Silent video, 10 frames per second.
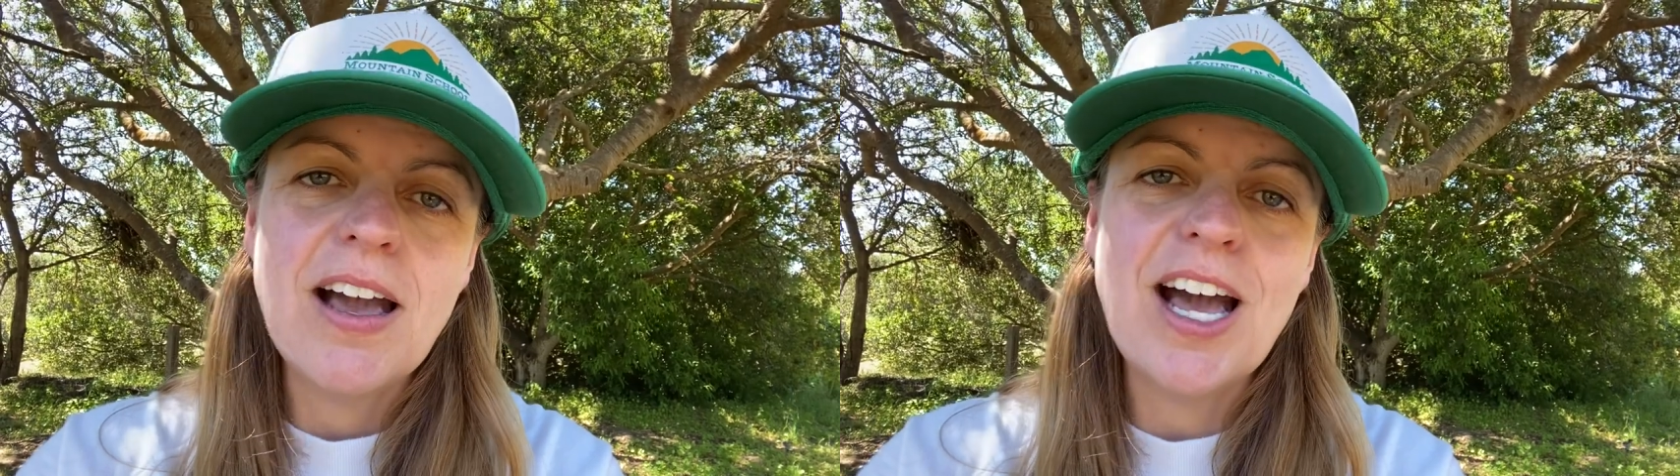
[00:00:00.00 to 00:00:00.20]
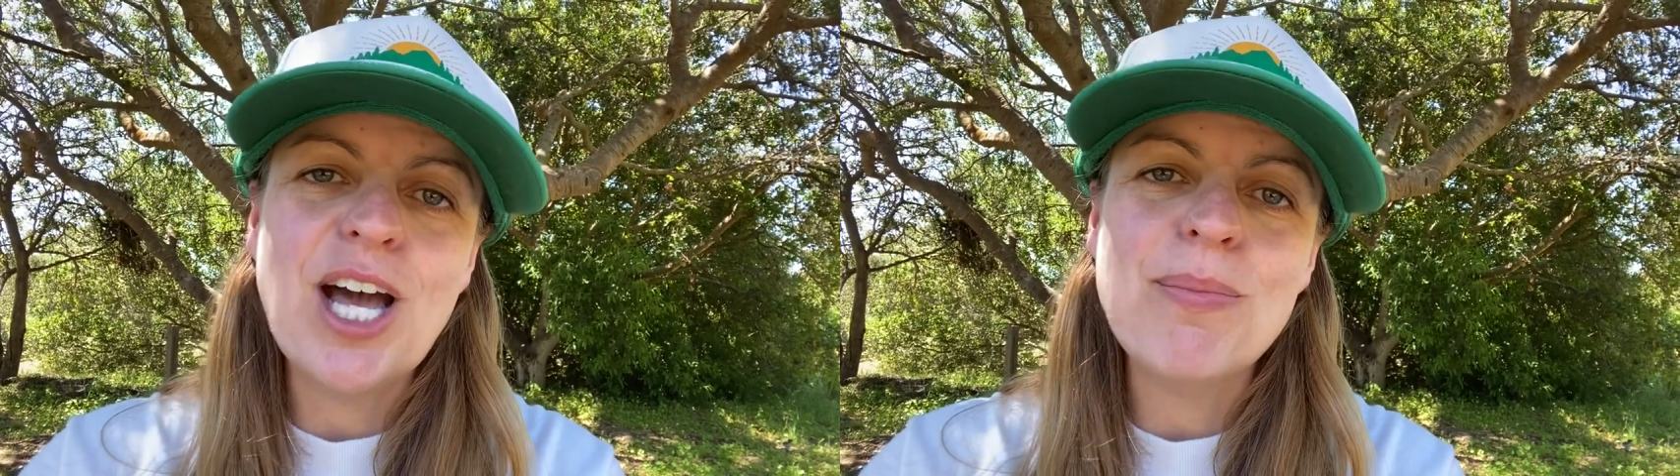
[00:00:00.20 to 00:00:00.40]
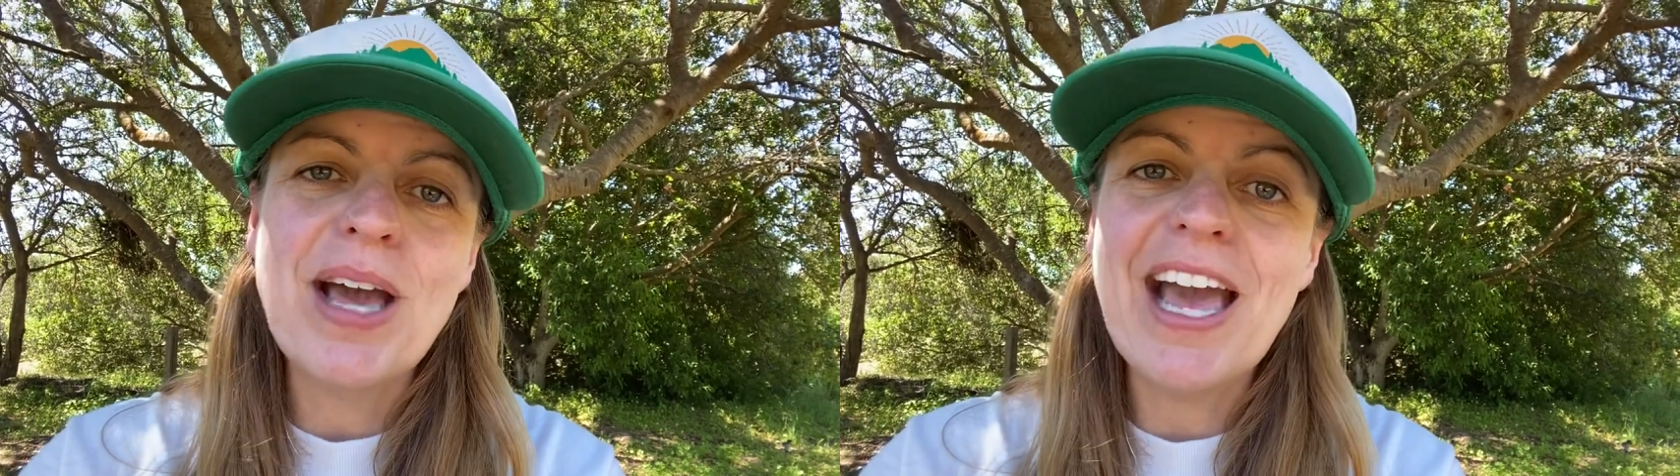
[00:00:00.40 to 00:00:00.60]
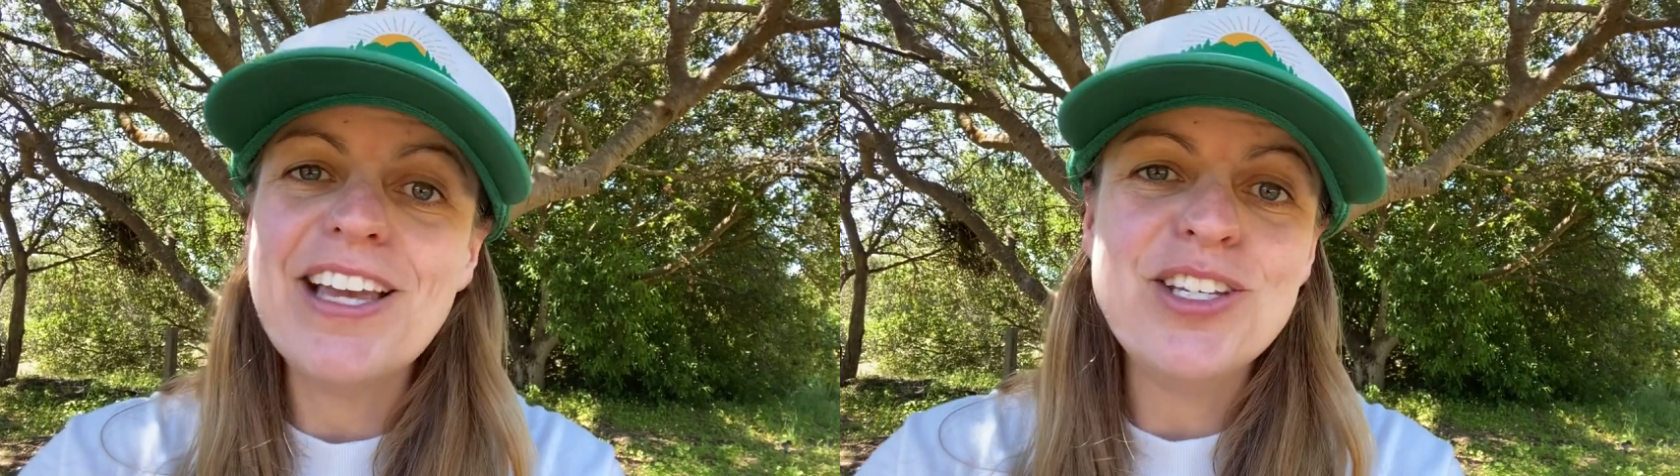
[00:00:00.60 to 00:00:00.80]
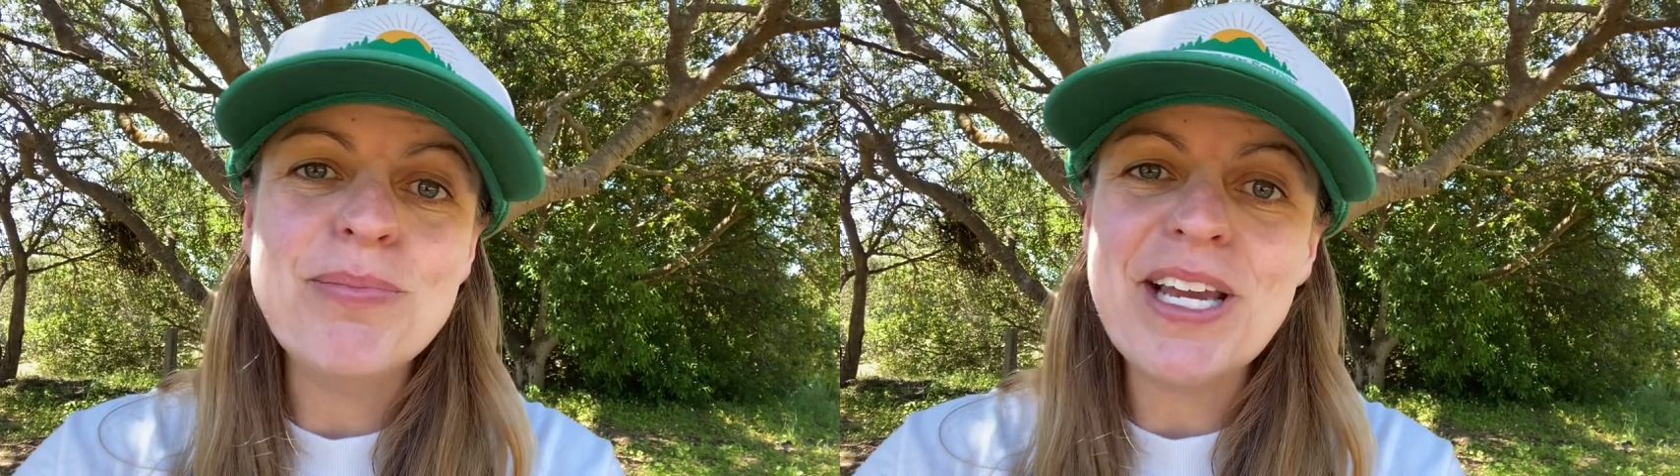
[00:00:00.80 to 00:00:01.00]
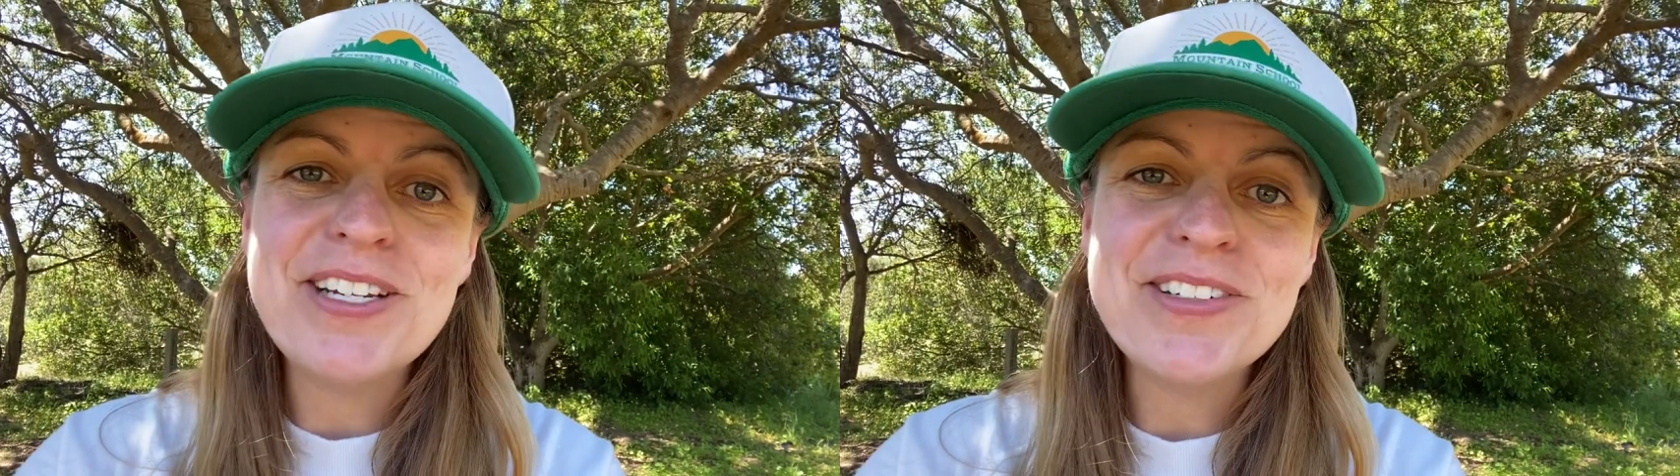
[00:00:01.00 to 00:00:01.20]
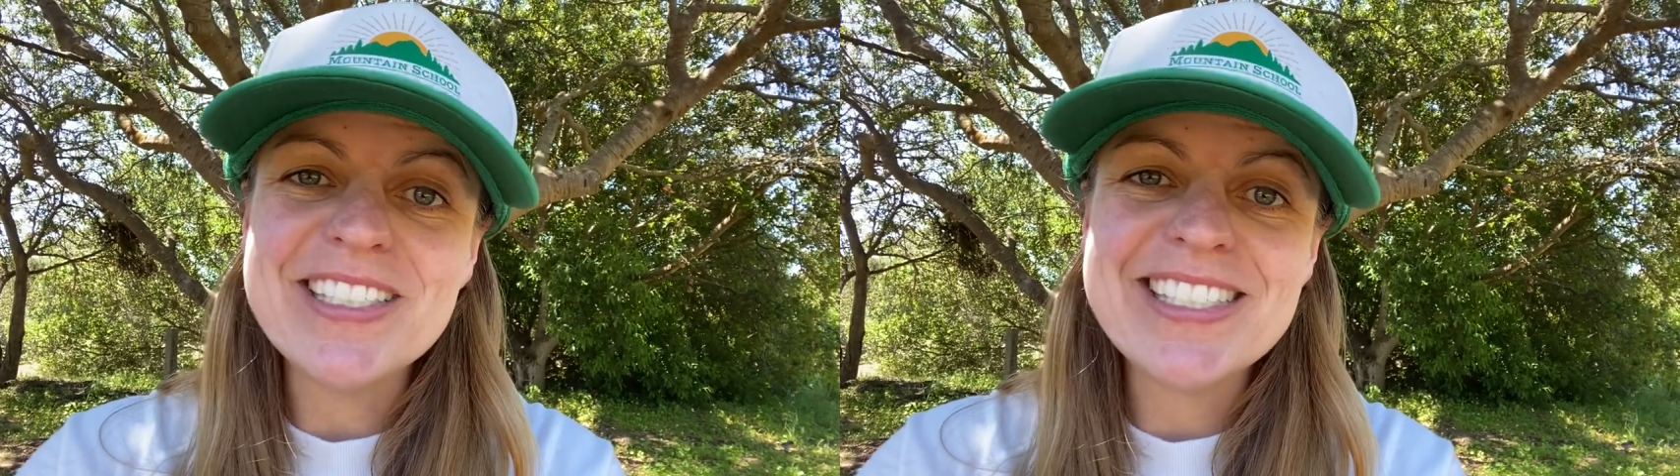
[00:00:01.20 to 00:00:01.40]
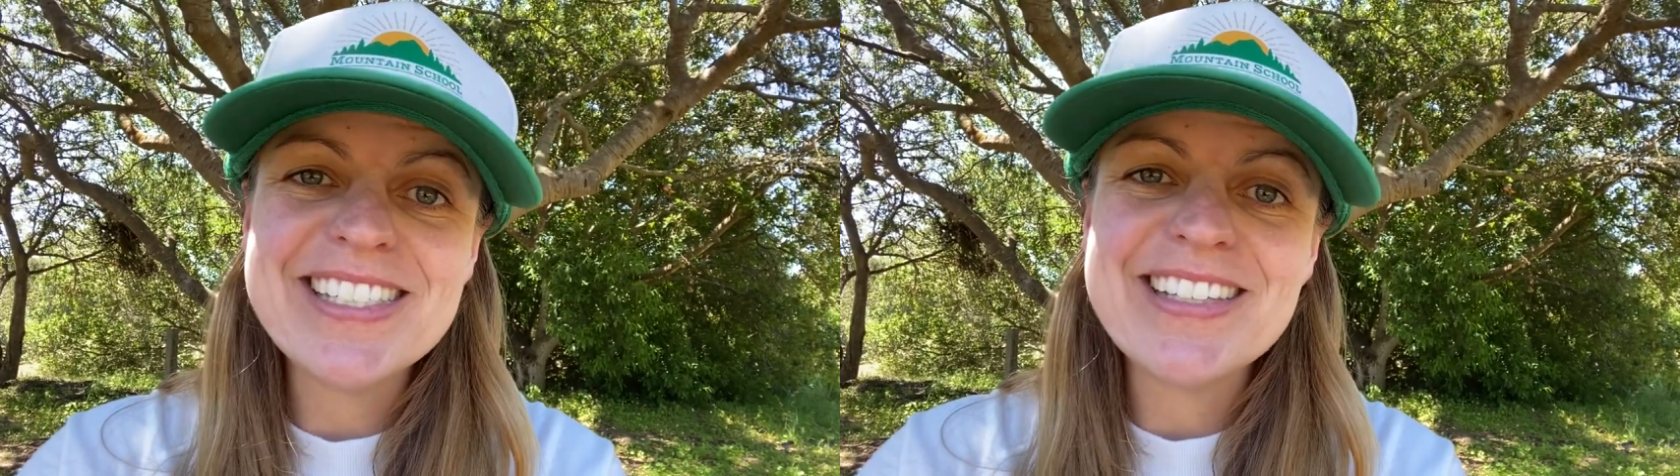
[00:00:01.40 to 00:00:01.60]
Um, you might notice